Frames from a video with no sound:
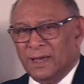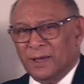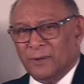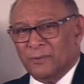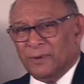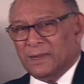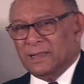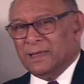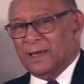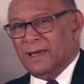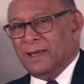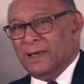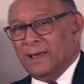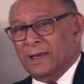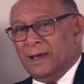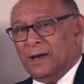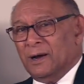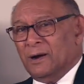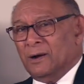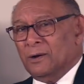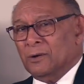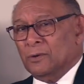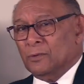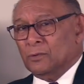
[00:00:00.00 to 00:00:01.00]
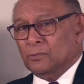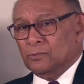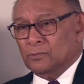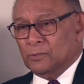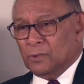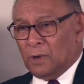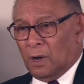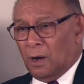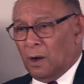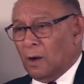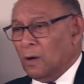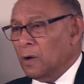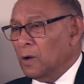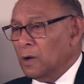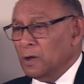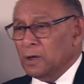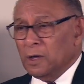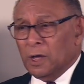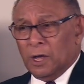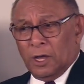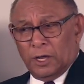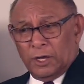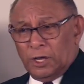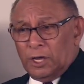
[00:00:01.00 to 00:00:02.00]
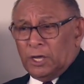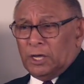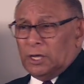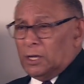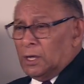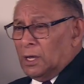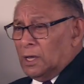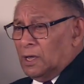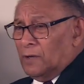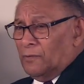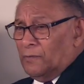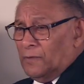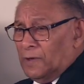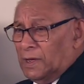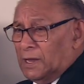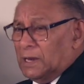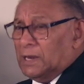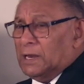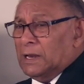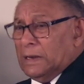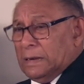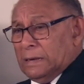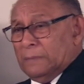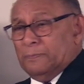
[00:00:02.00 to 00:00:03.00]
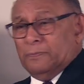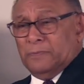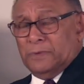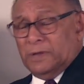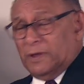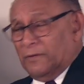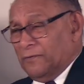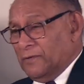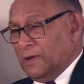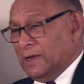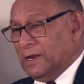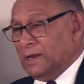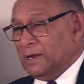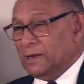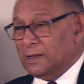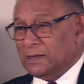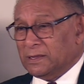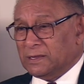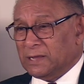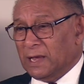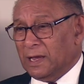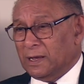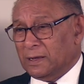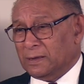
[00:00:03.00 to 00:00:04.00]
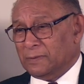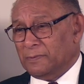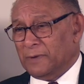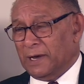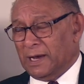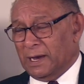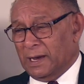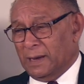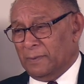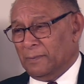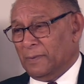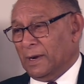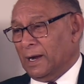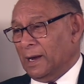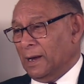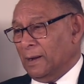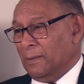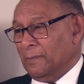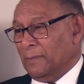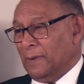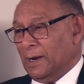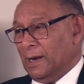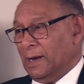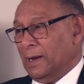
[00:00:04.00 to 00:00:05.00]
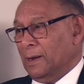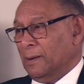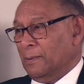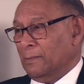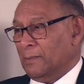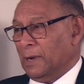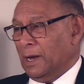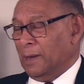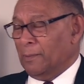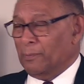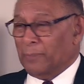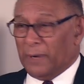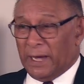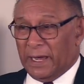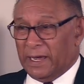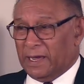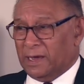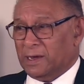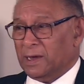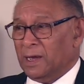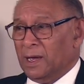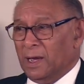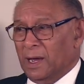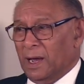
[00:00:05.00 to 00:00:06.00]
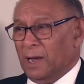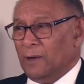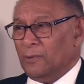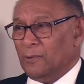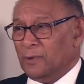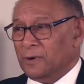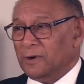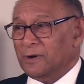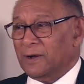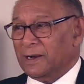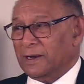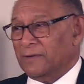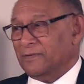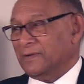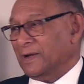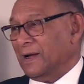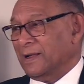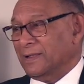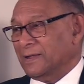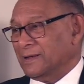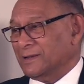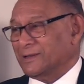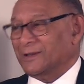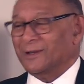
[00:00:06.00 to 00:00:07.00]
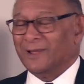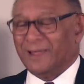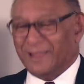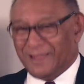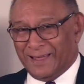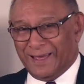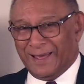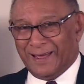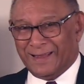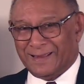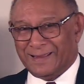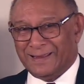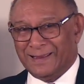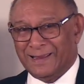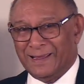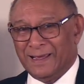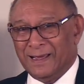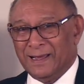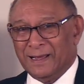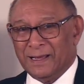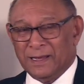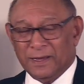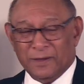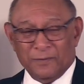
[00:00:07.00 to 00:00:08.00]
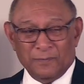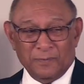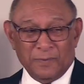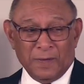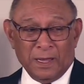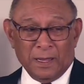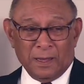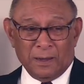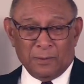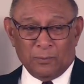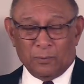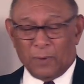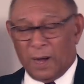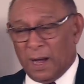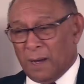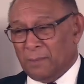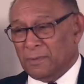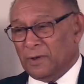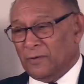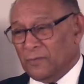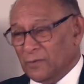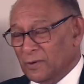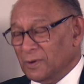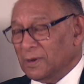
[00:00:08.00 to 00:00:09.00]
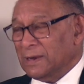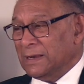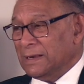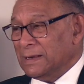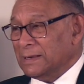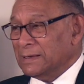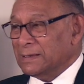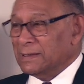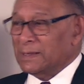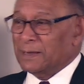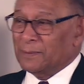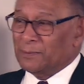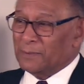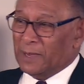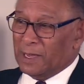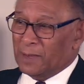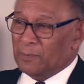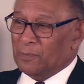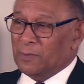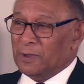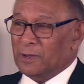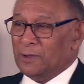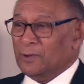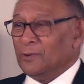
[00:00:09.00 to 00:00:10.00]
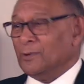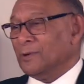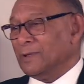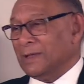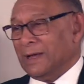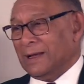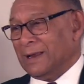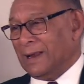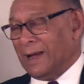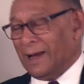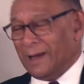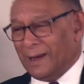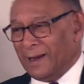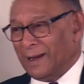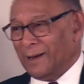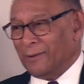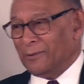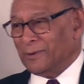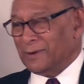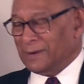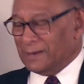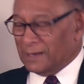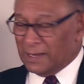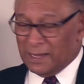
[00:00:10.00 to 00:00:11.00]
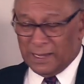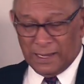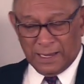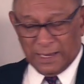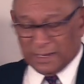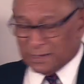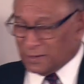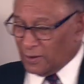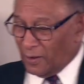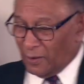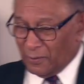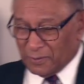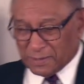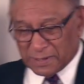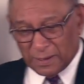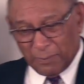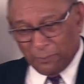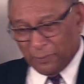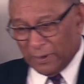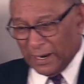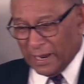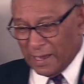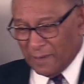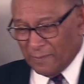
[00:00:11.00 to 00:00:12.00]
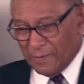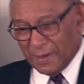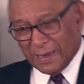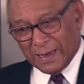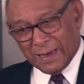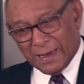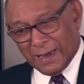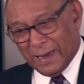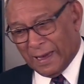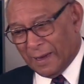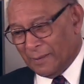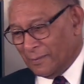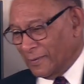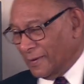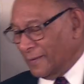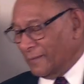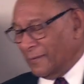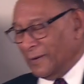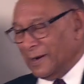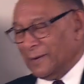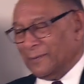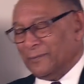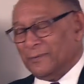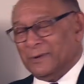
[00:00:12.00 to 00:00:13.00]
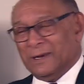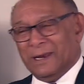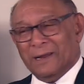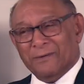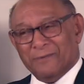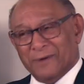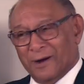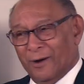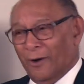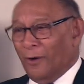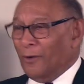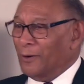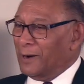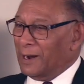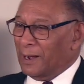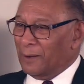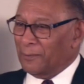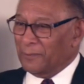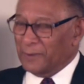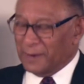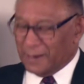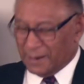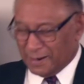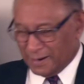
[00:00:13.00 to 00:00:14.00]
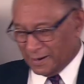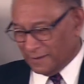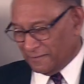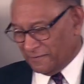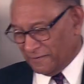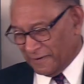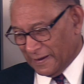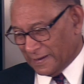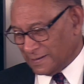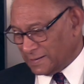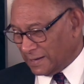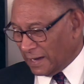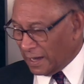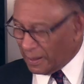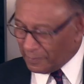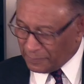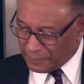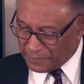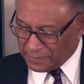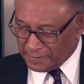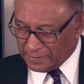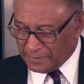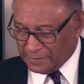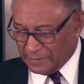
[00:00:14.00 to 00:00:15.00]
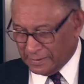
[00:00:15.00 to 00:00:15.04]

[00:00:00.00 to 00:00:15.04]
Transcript: When they, uh, no, he, if he didn't, if he didn't take my, my, my, my bike, I would not have done this or that. If, Mom, if you didn't uh, make me do that, I, I would. It's always a blaming game. We never own up, we confess up.